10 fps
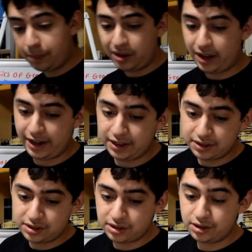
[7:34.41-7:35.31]

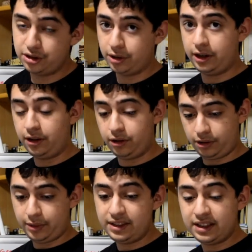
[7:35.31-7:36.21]
plates during
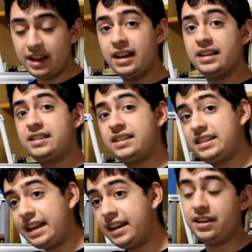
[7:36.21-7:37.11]
earthquakes
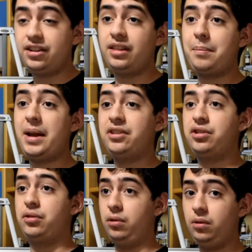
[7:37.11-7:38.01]
sink into the
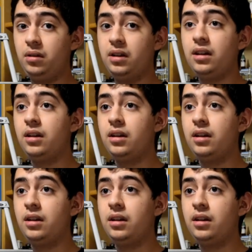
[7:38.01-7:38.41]
mantle,